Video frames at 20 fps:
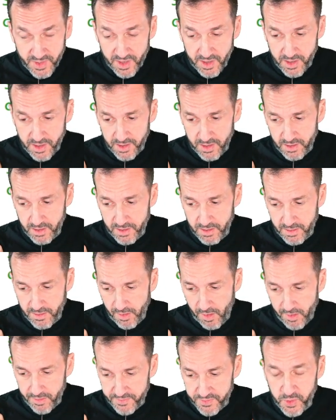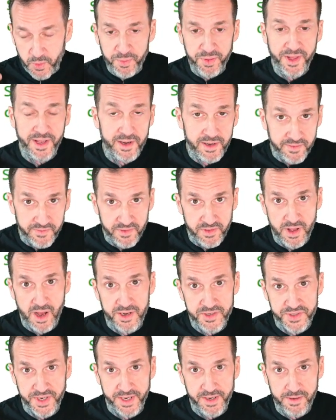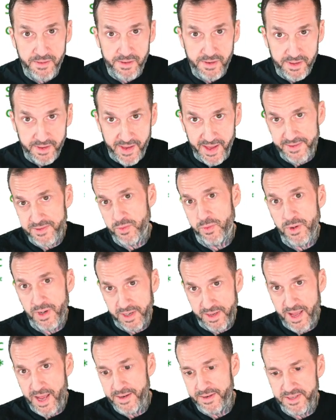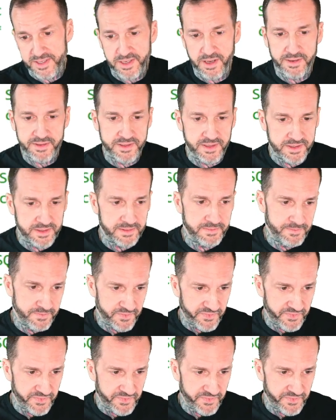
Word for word: uh, duplicative logic that's where it kind of sucks just